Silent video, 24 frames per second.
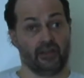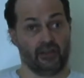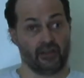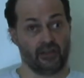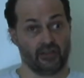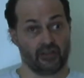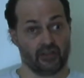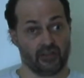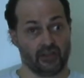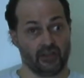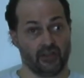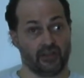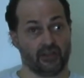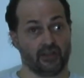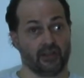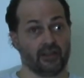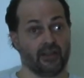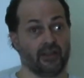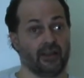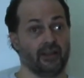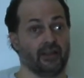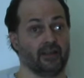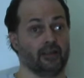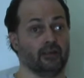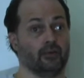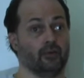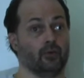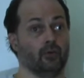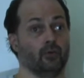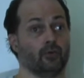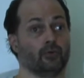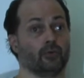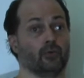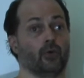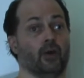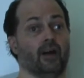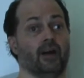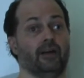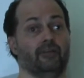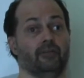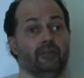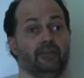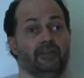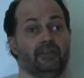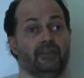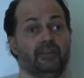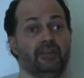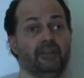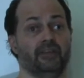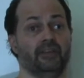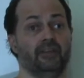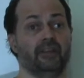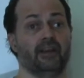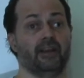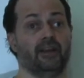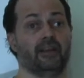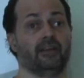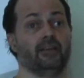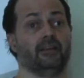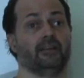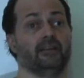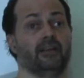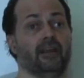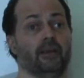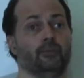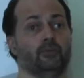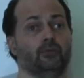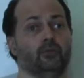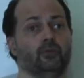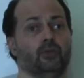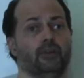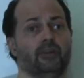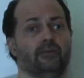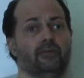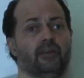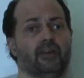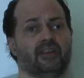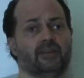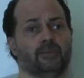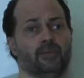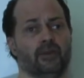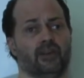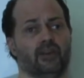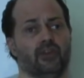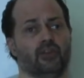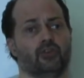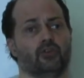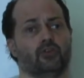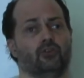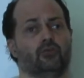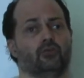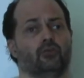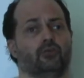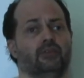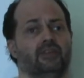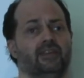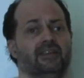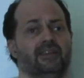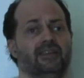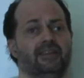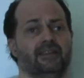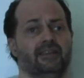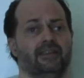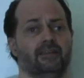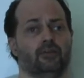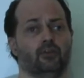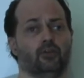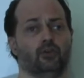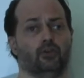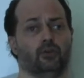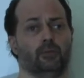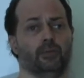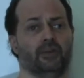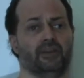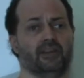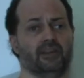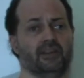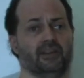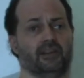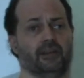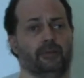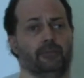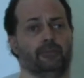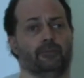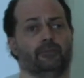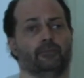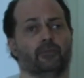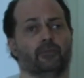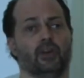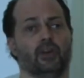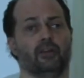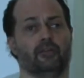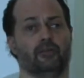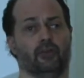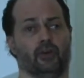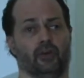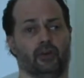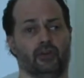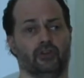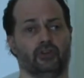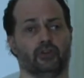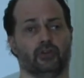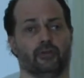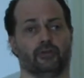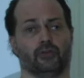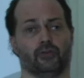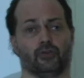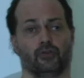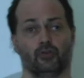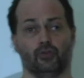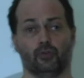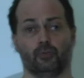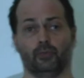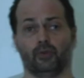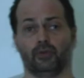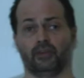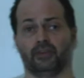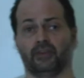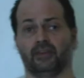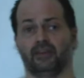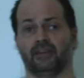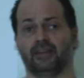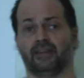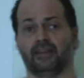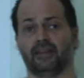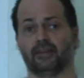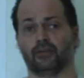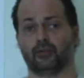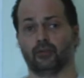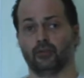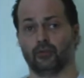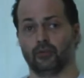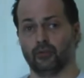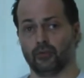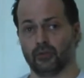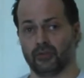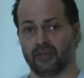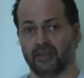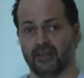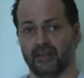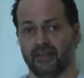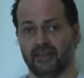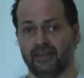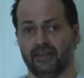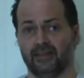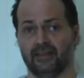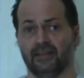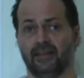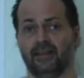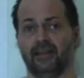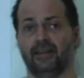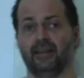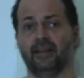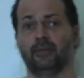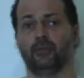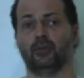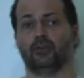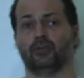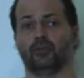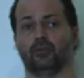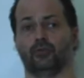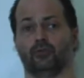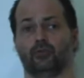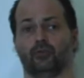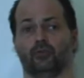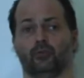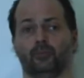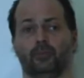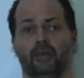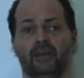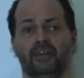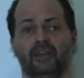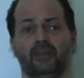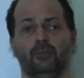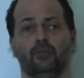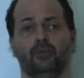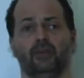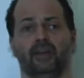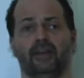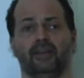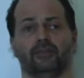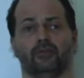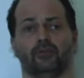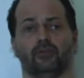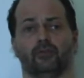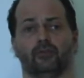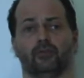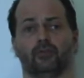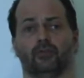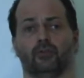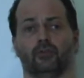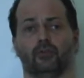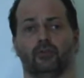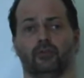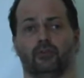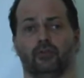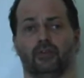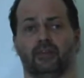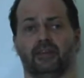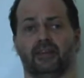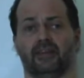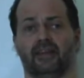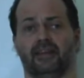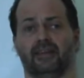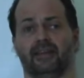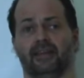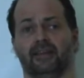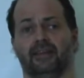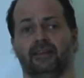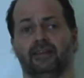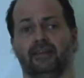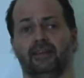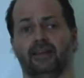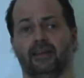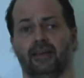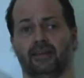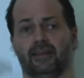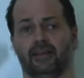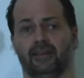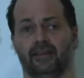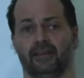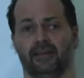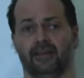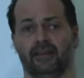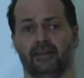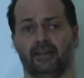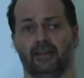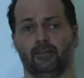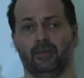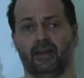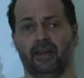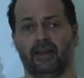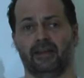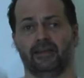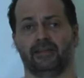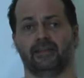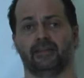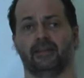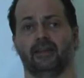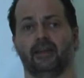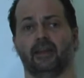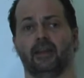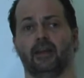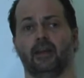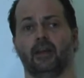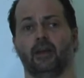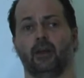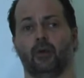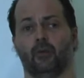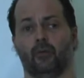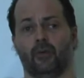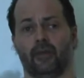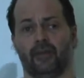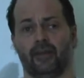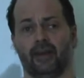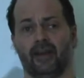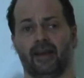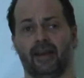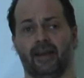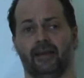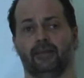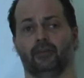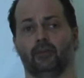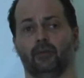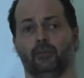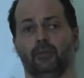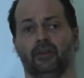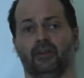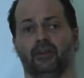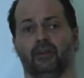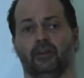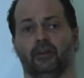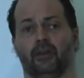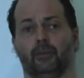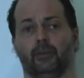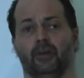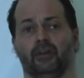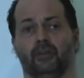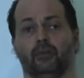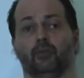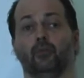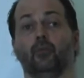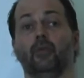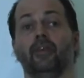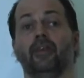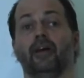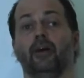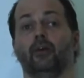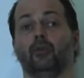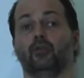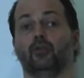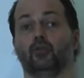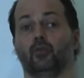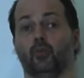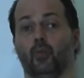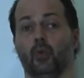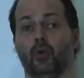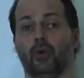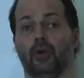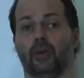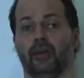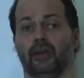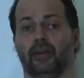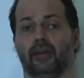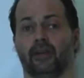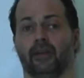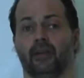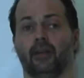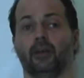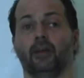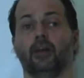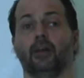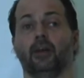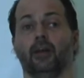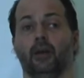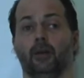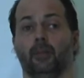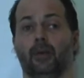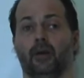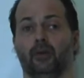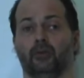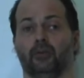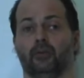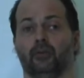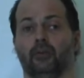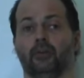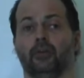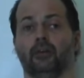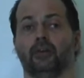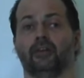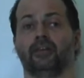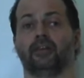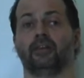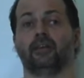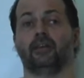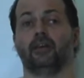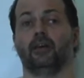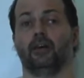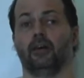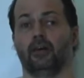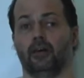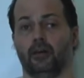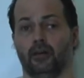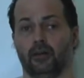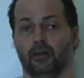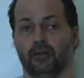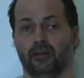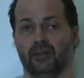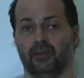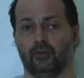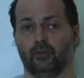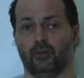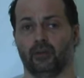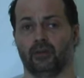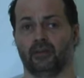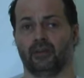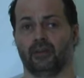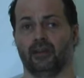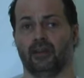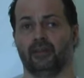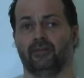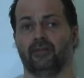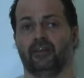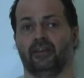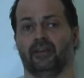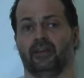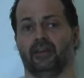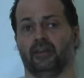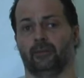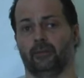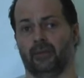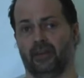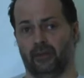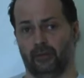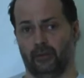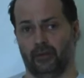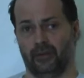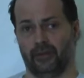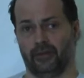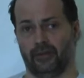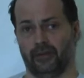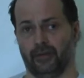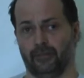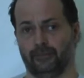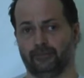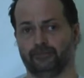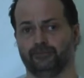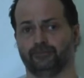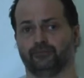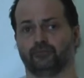Each key can also have a TTL, time to live or expiration, to delete it automatically. For each of the supported data structures, Redis enables you to manipulate the structured data directly in place with atomic command without worrying about concurrency or network traffic and bandwidth.